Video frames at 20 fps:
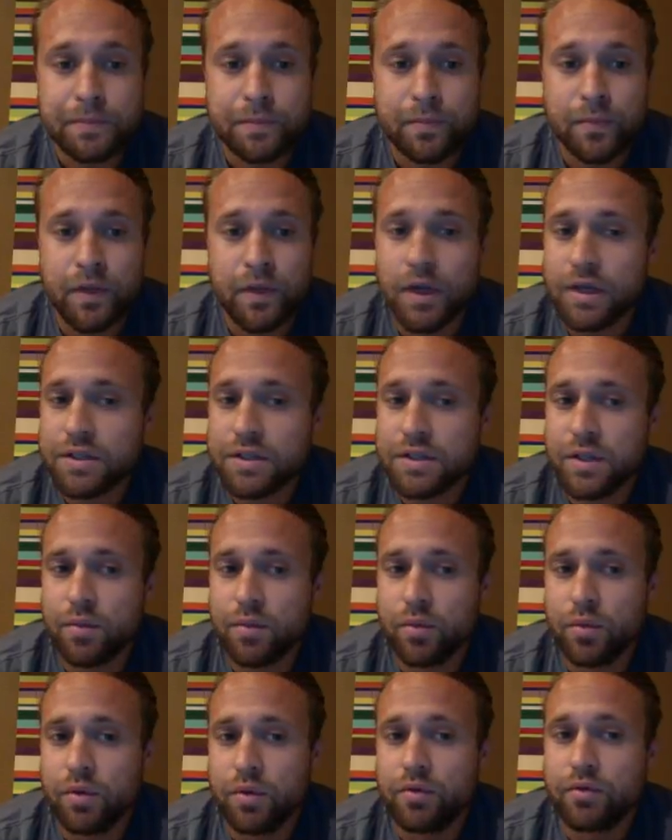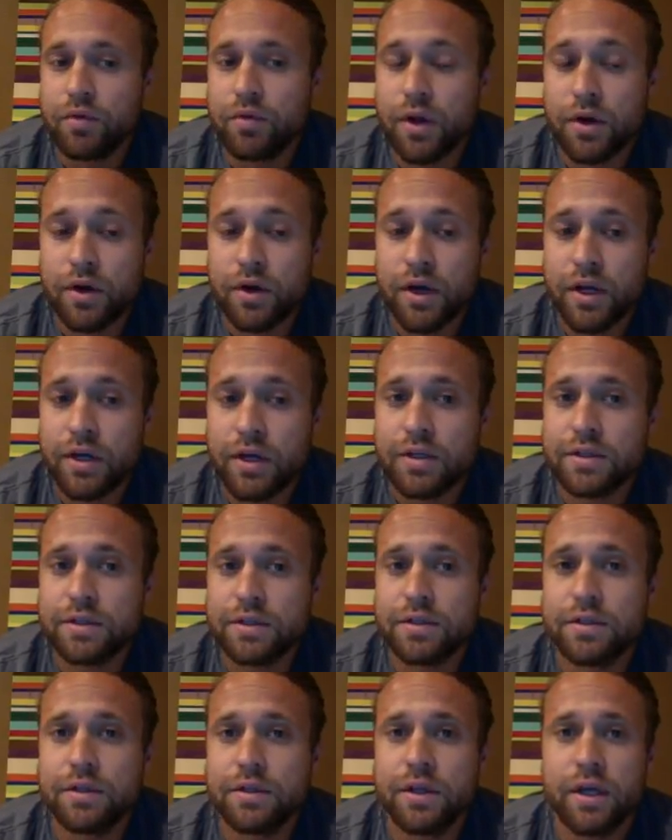The next step would be flutter
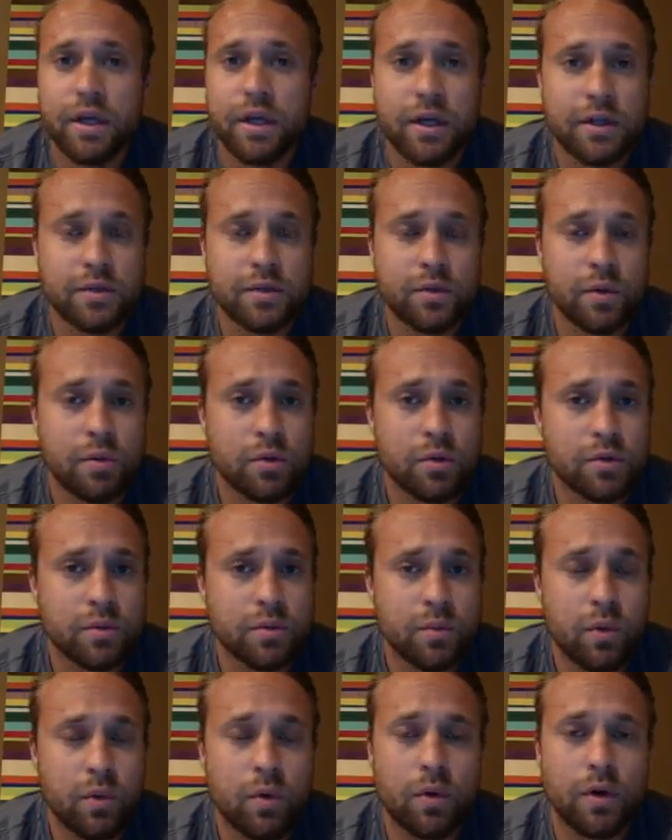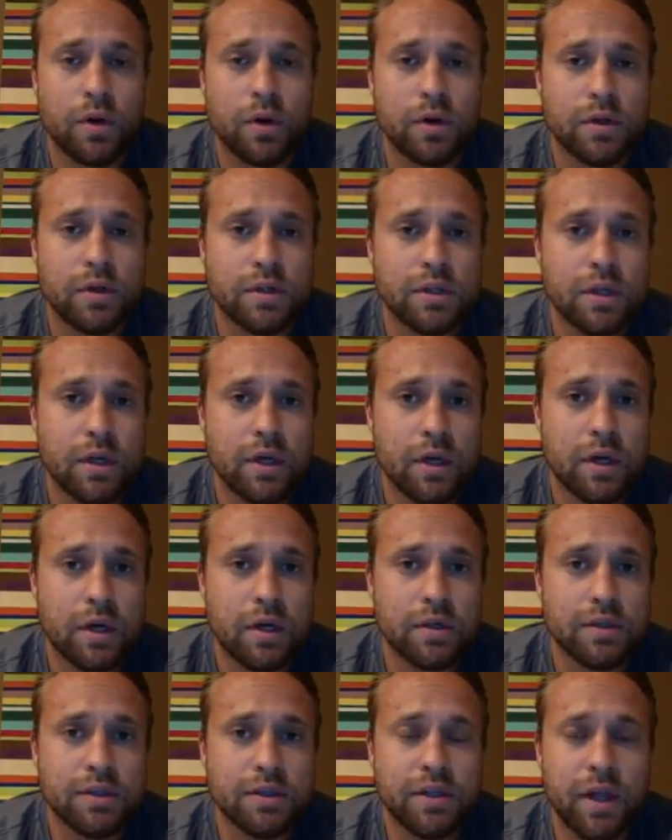kicks. The kick is one of the most important
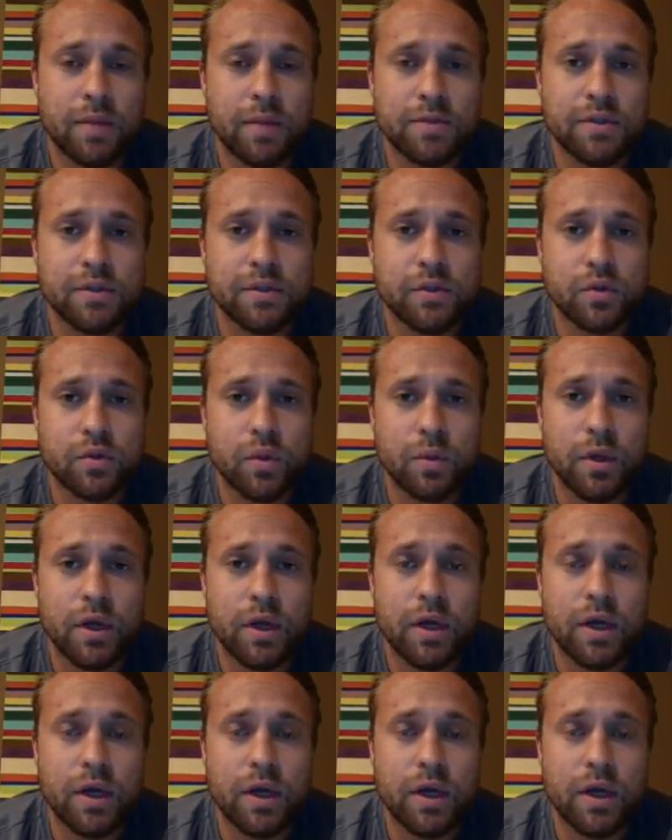steps in swimming.